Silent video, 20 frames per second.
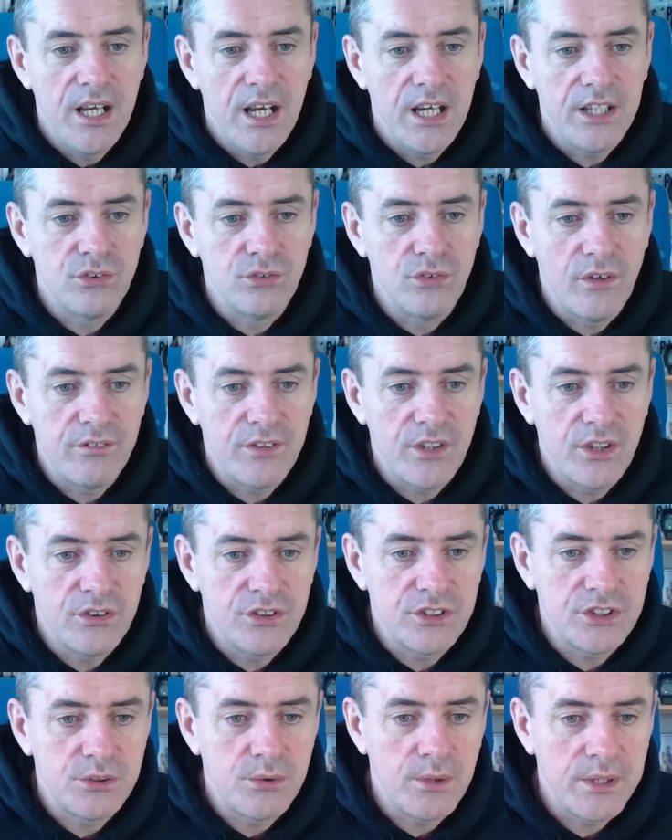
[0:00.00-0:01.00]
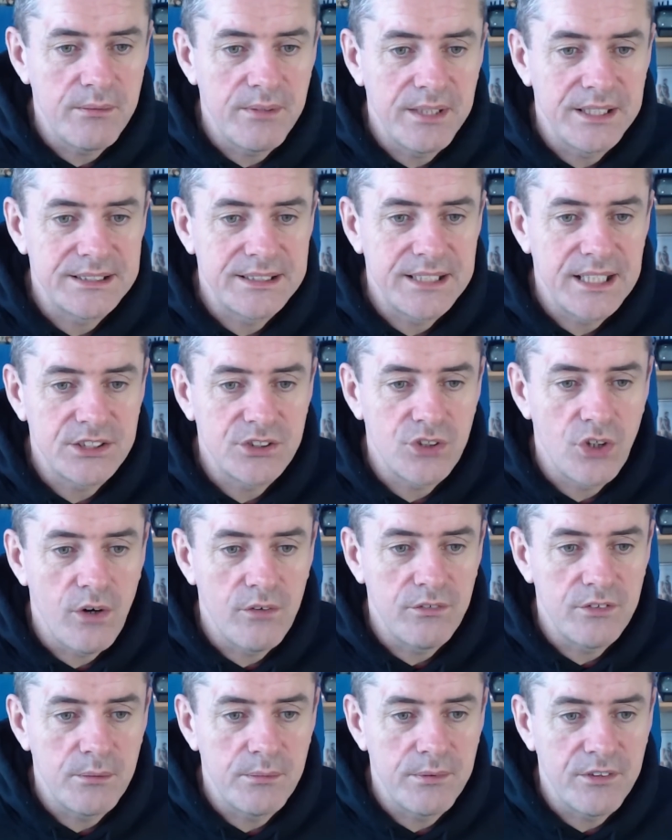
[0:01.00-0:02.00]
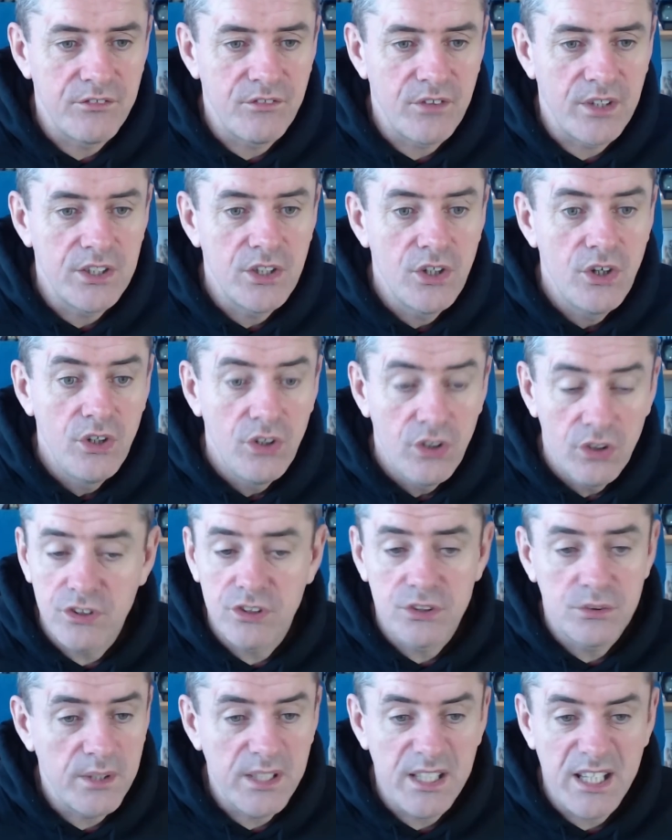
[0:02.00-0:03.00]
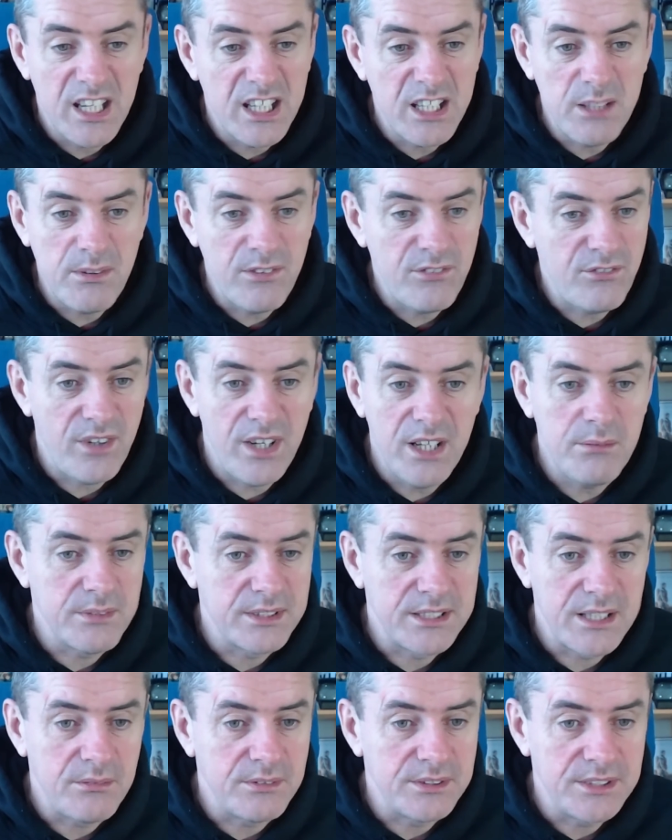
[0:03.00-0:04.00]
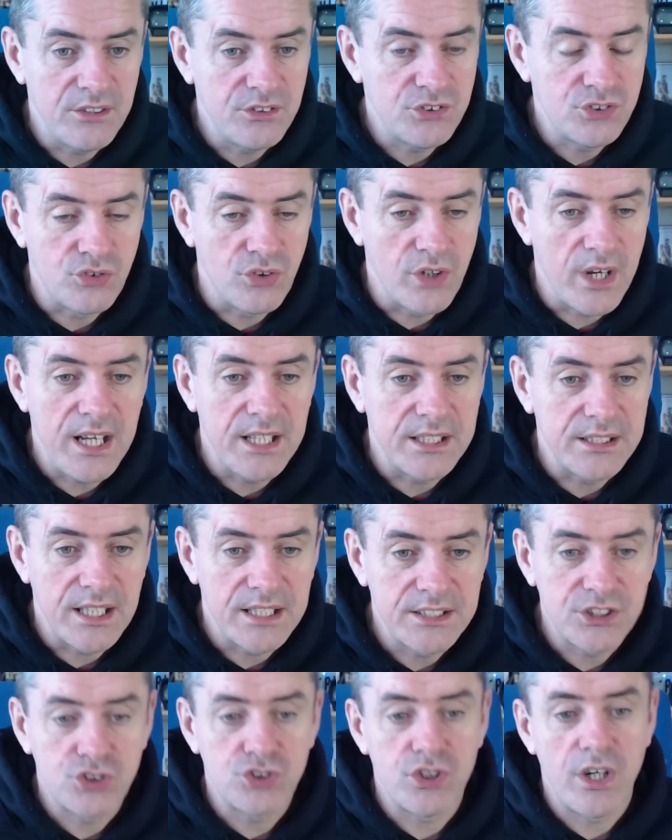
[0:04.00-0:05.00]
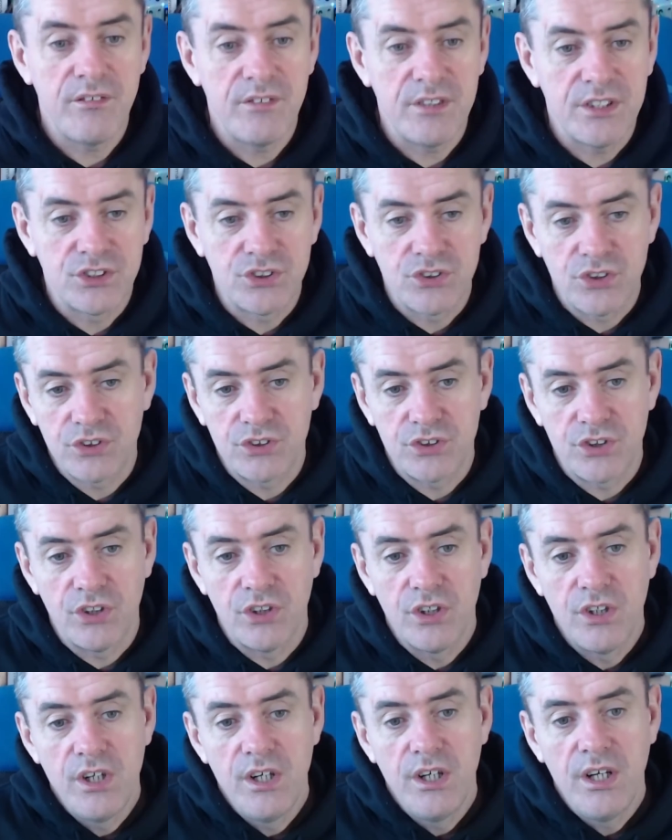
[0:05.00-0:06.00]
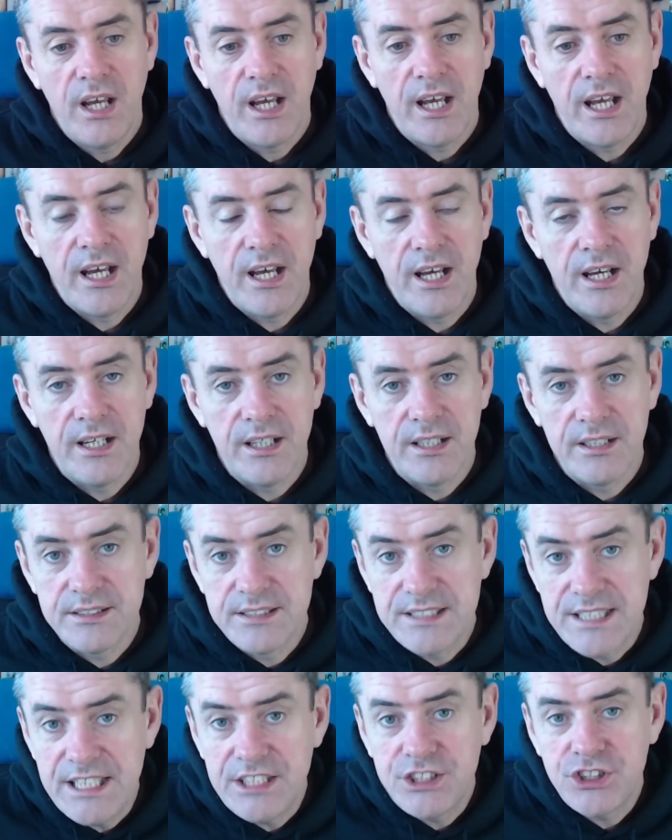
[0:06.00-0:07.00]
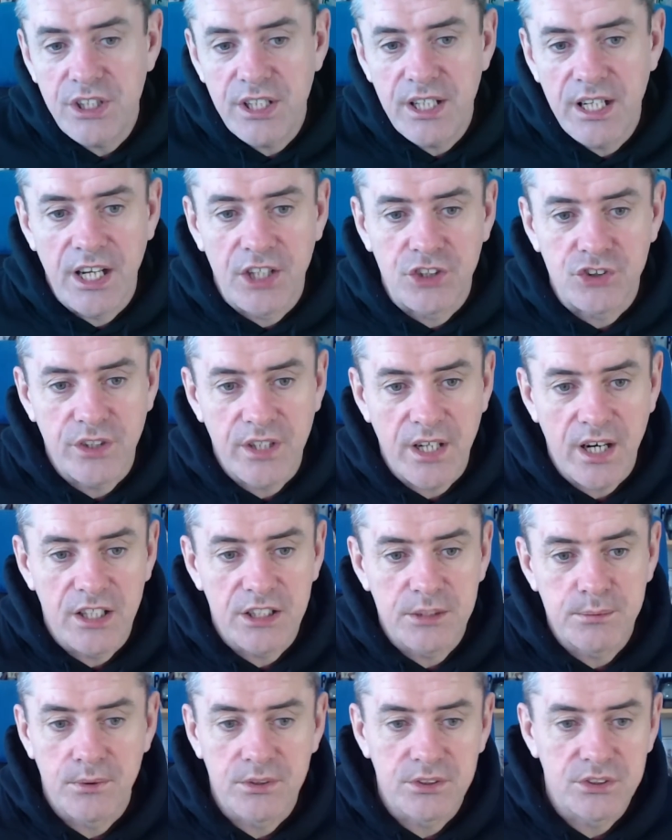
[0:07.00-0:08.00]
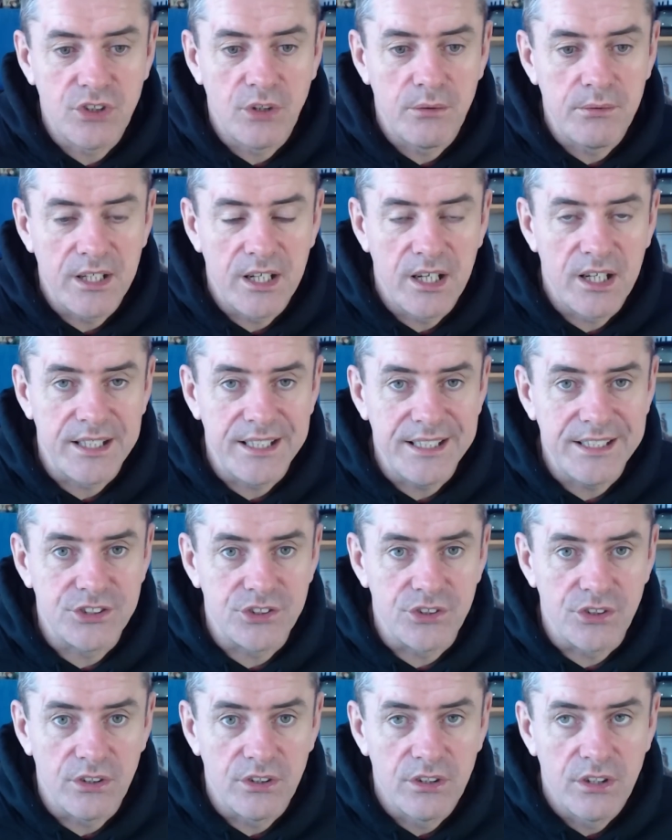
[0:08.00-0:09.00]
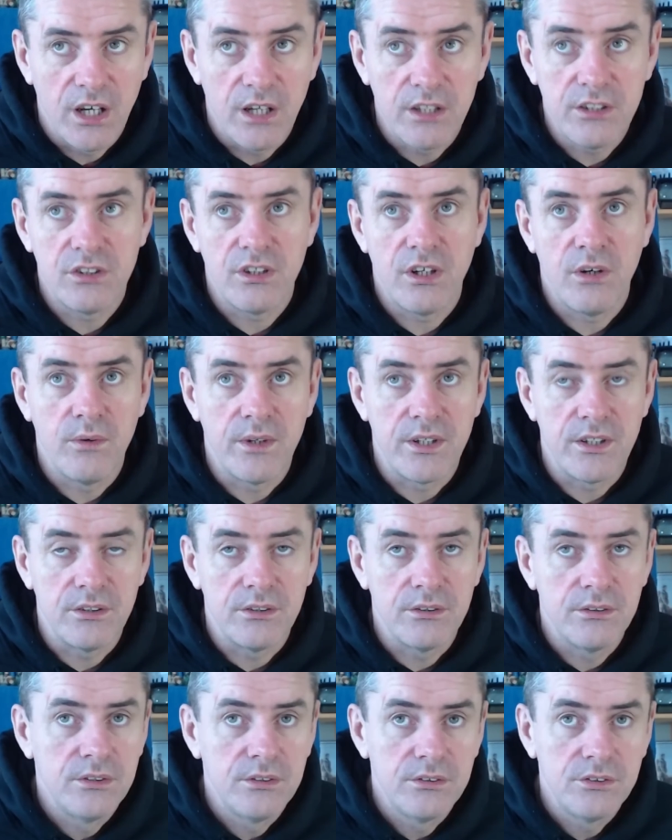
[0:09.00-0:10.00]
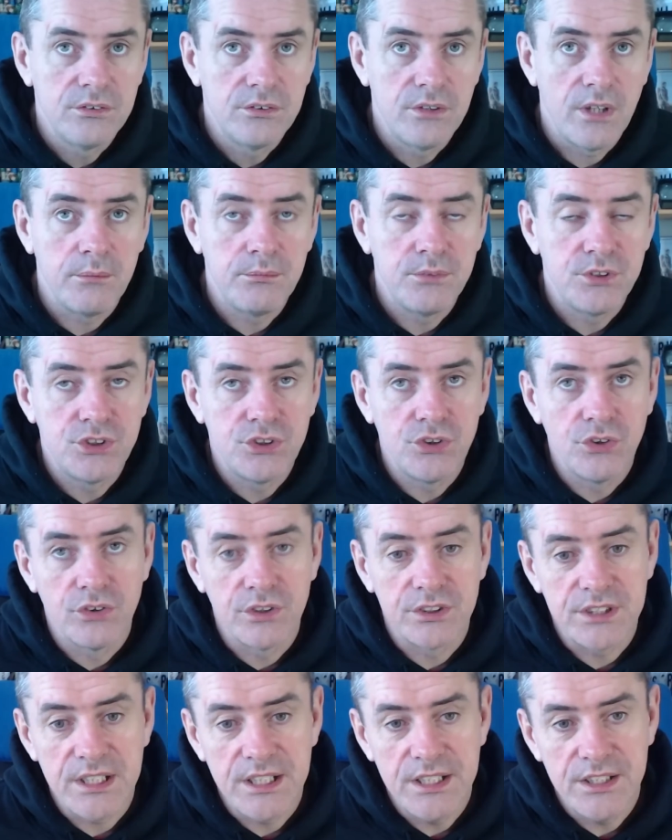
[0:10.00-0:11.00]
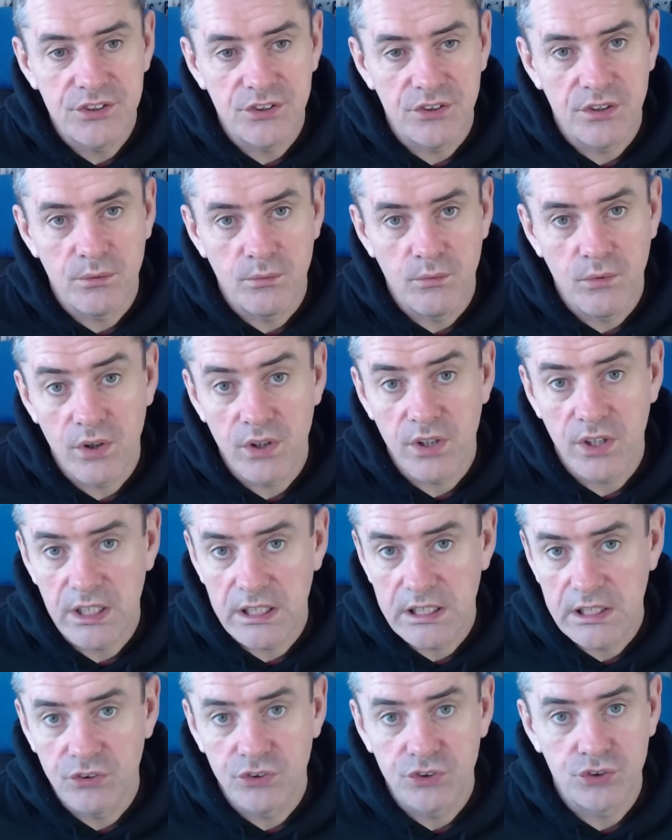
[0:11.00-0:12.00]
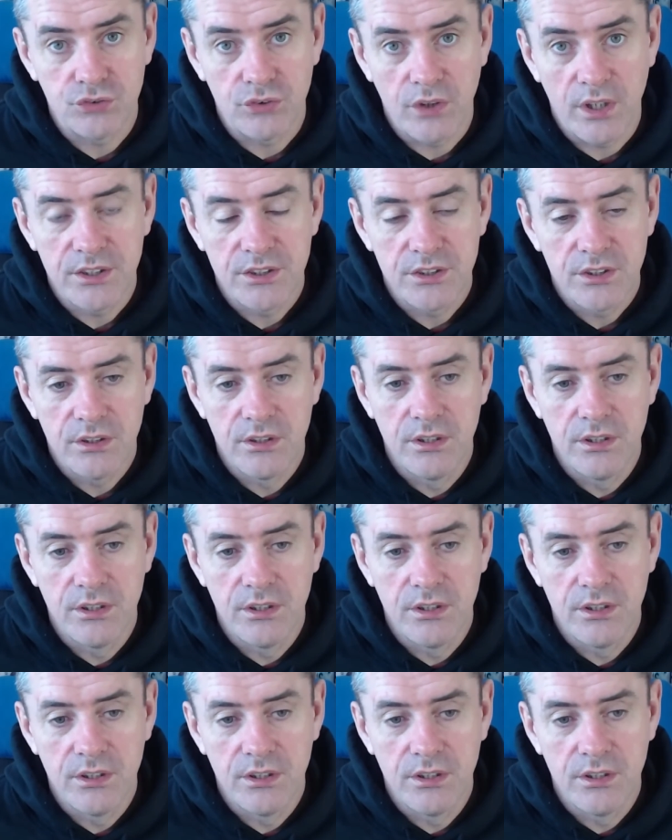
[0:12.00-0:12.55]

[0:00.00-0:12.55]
I do roughly 120 miles a day, so hopefully it'll be fine. 120, yeah, you'd be fine with that one. That was grand. As a driving instructor, teaching an electric car, I suppose, is going to be a lot easier. I don't know whether... I'm sure it's easier than working a clutch, right?